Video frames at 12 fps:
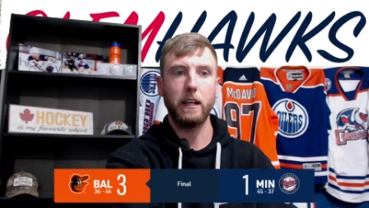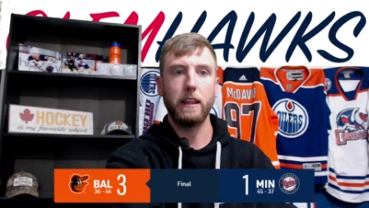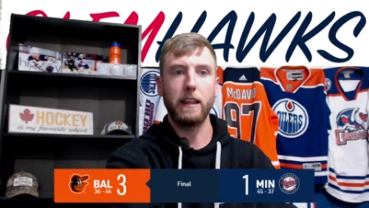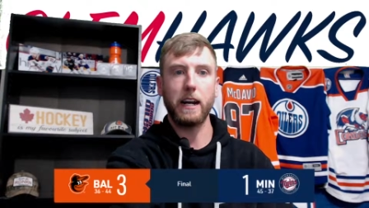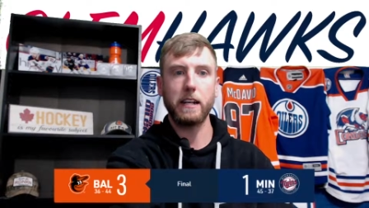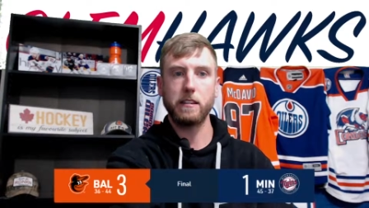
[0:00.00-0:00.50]

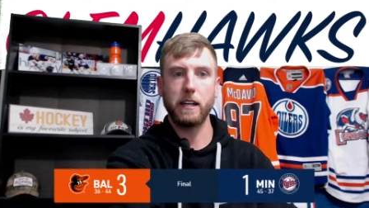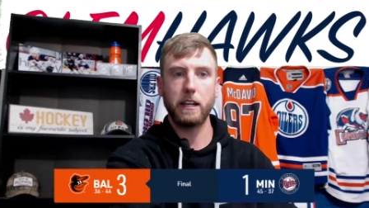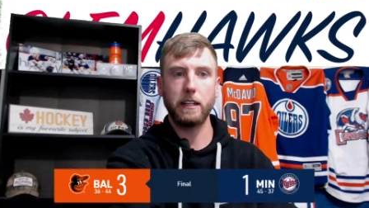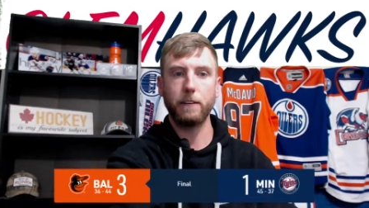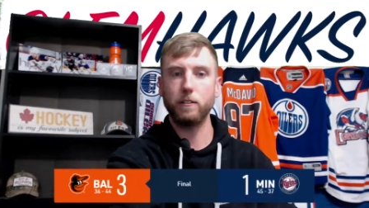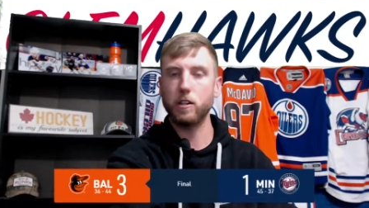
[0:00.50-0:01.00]
That said,
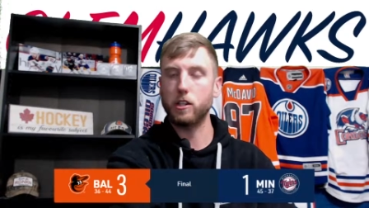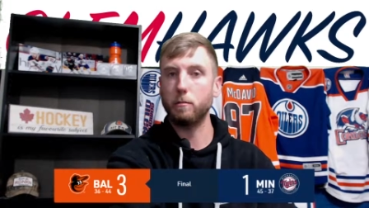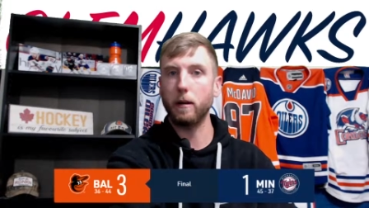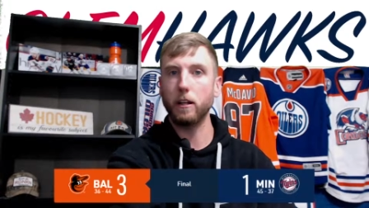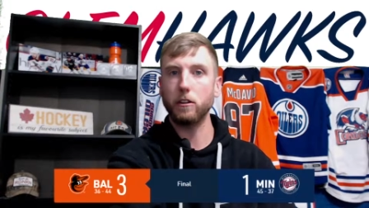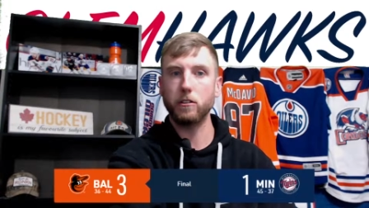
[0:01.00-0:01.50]
Devin
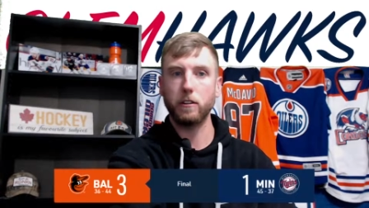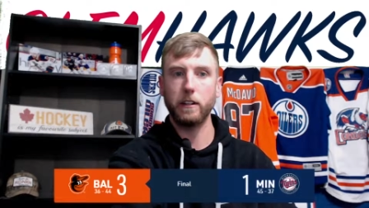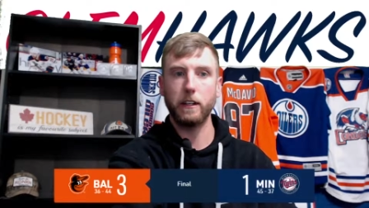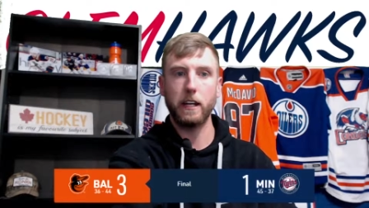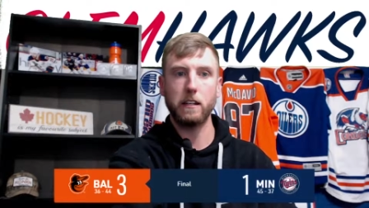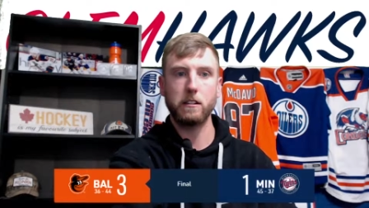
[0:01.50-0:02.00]
Smeltzer
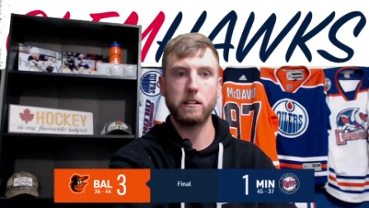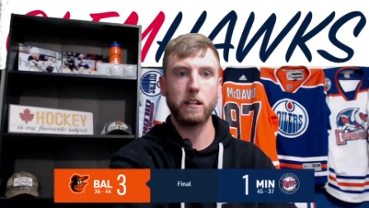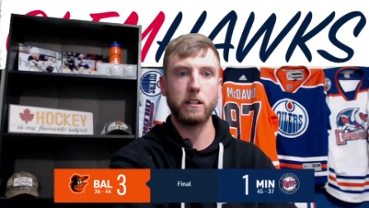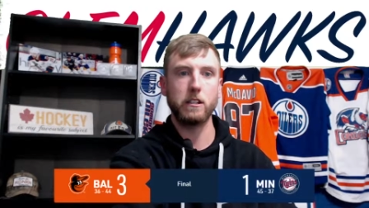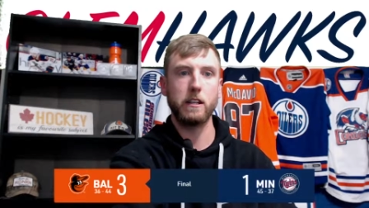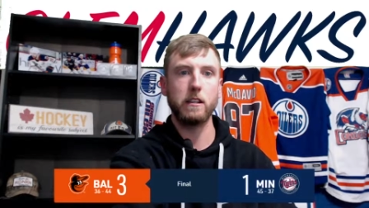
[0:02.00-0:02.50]
today,
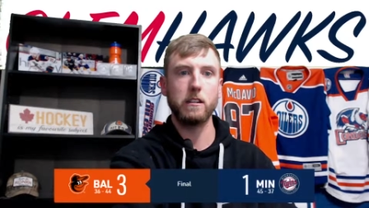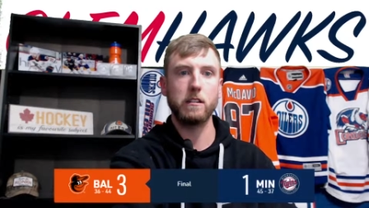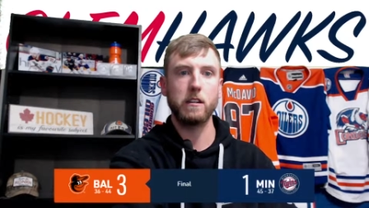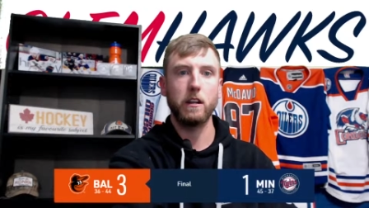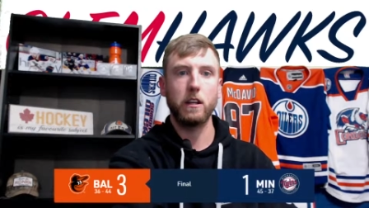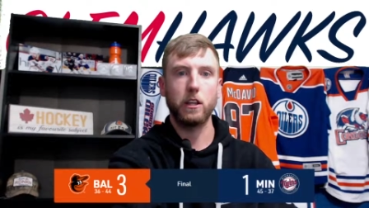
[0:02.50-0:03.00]
six hits,
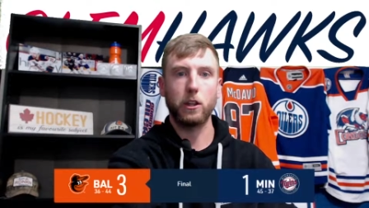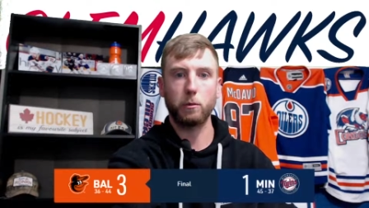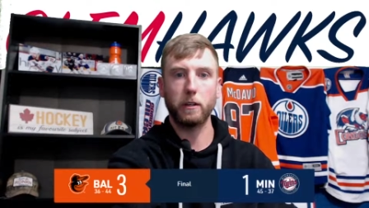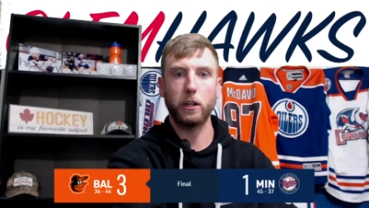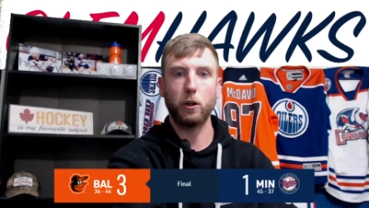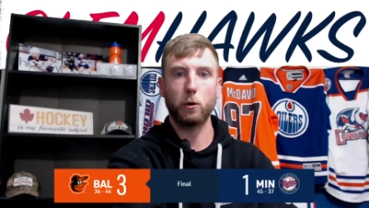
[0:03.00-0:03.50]

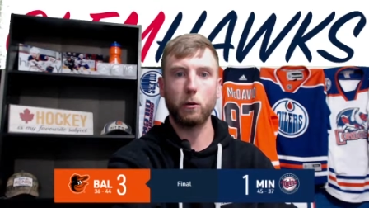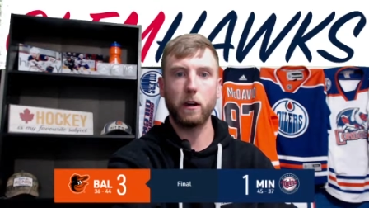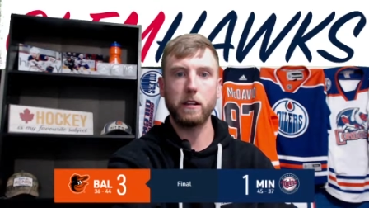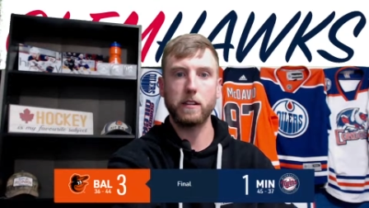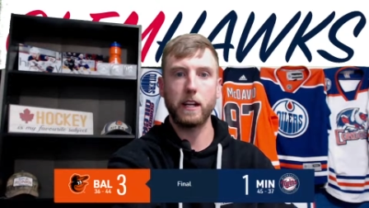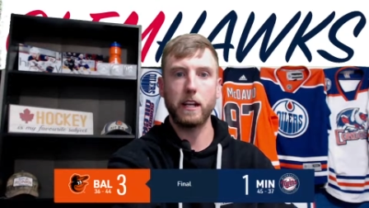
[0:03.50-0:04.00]
three earned
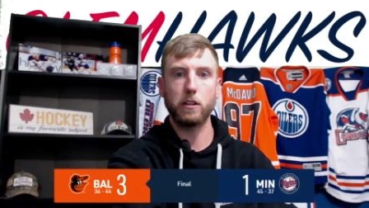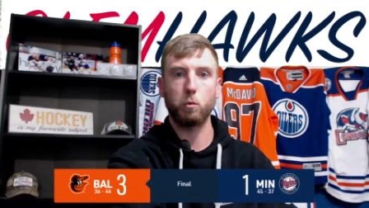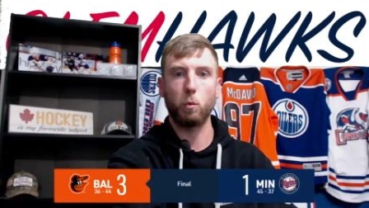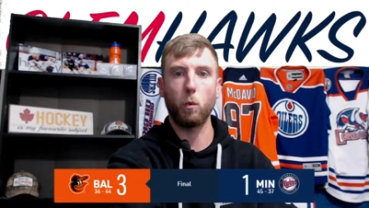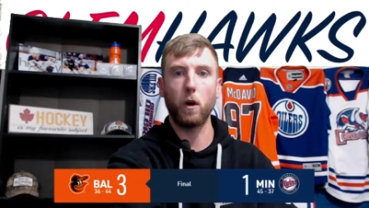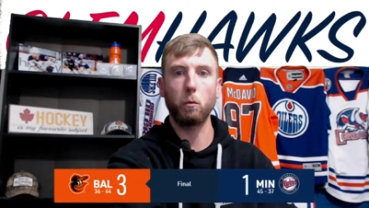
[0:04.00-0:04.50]
runs against,
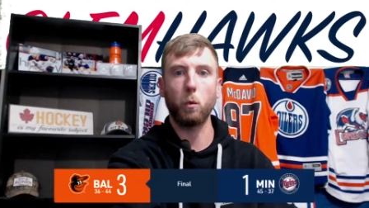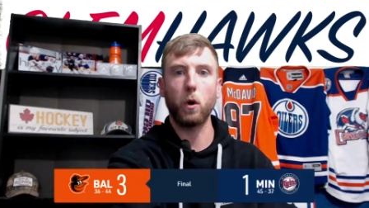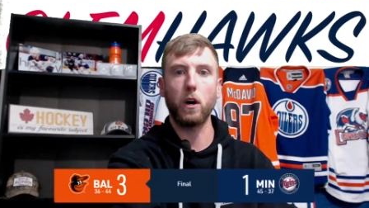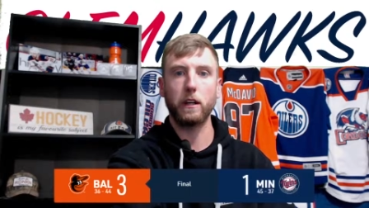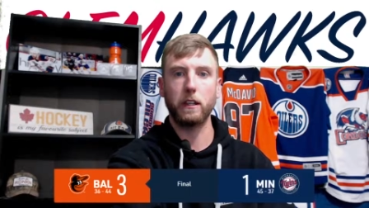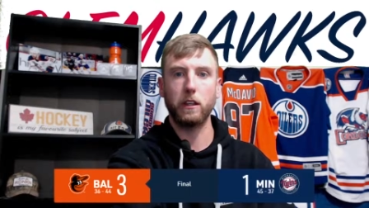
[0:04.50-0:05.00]
one
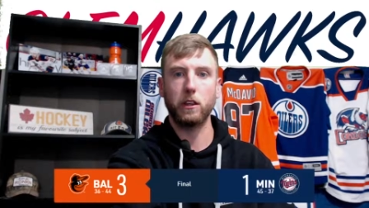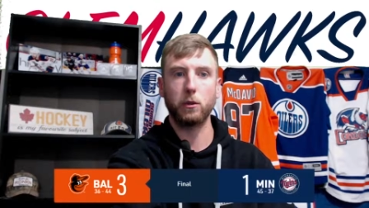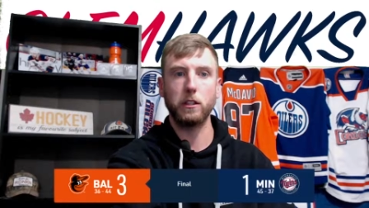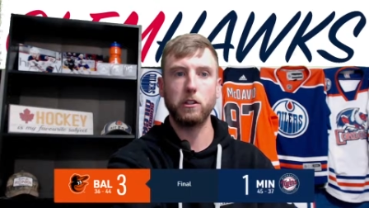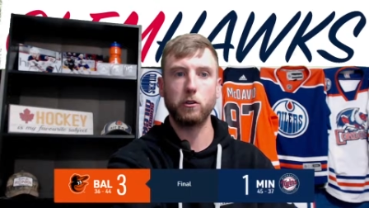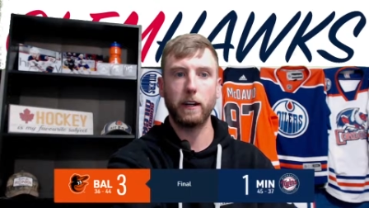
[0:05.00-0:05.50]
walk, and
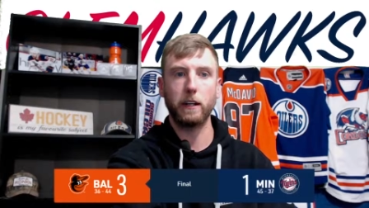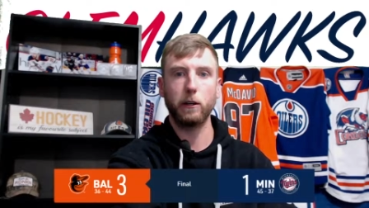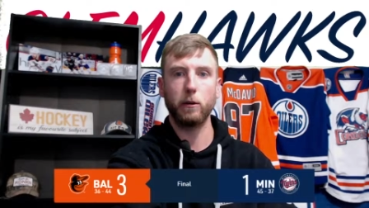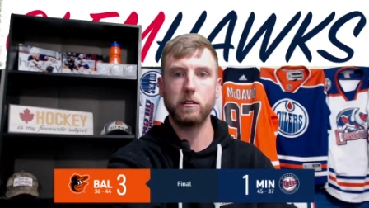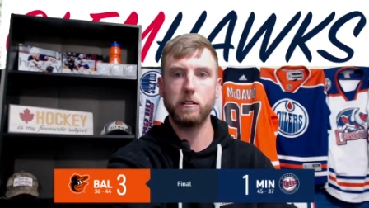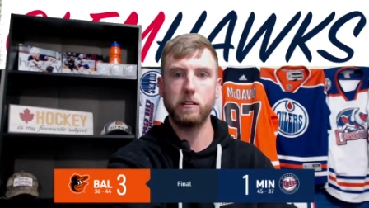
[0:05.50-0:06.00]
three
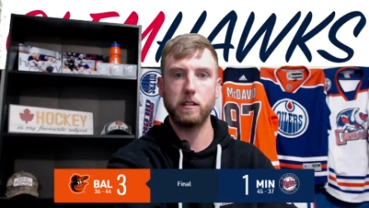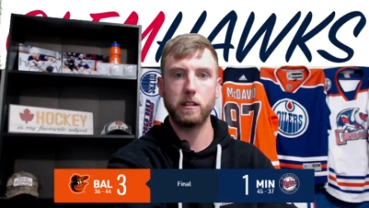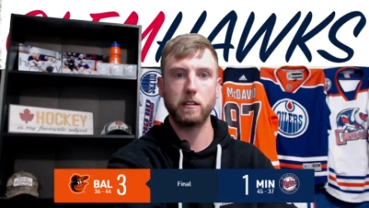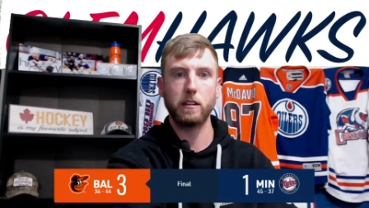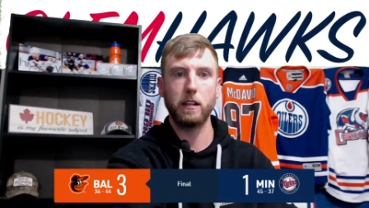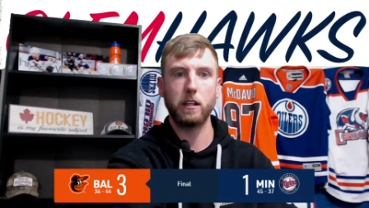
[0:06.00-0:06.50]
strikeouts in
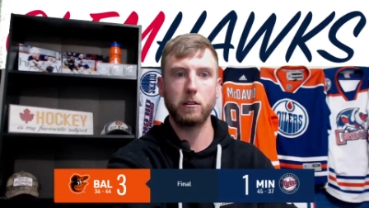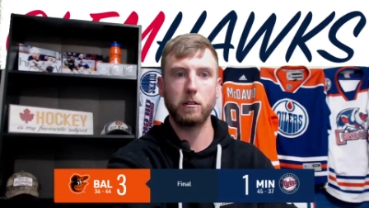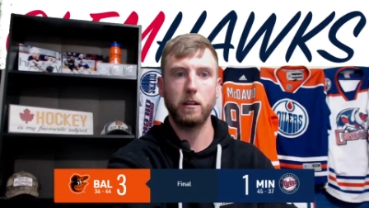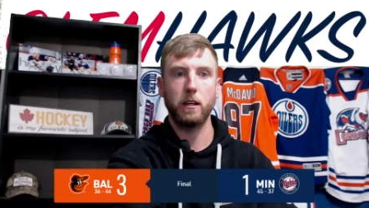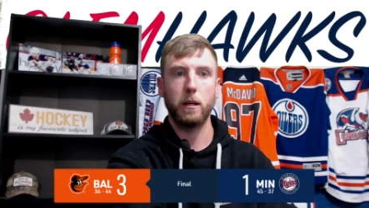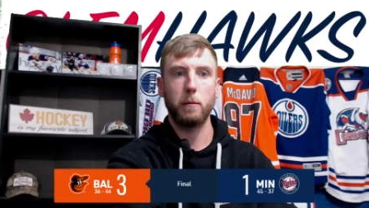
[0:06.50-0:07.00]
six innings
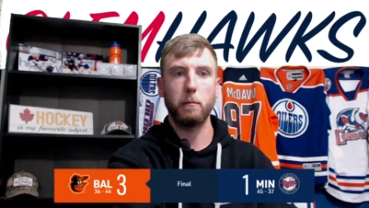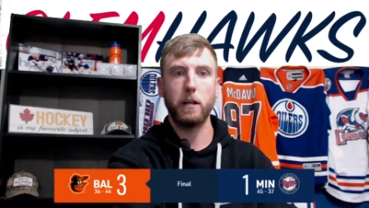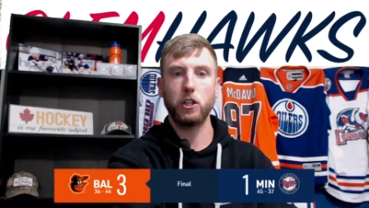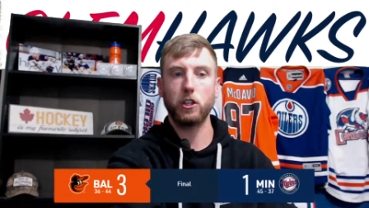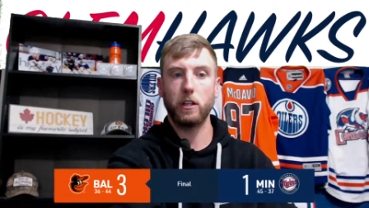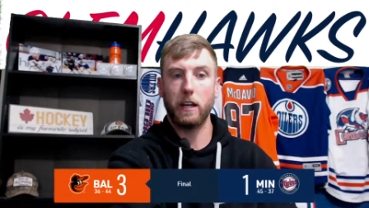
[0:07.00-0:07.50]

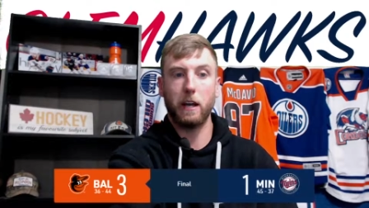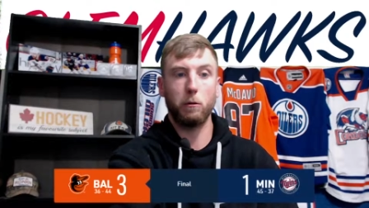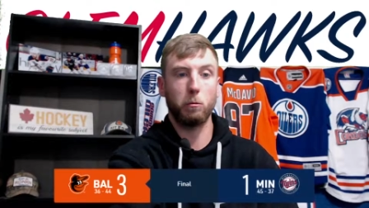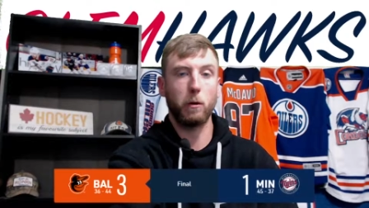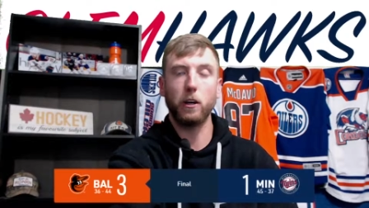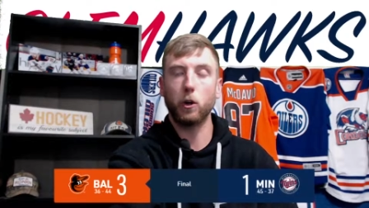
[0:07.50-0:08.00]
pitched. And
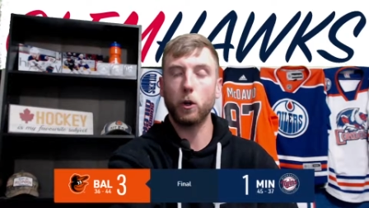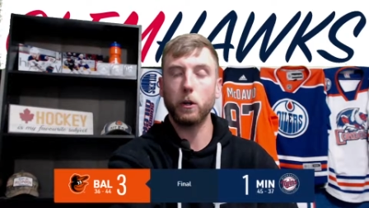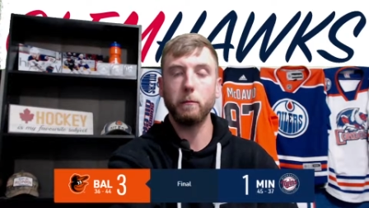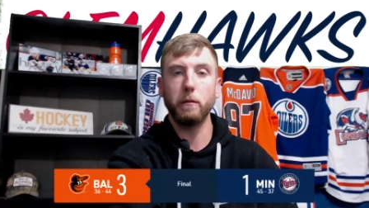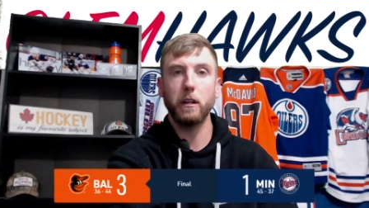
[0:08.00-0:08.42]
what hurt him?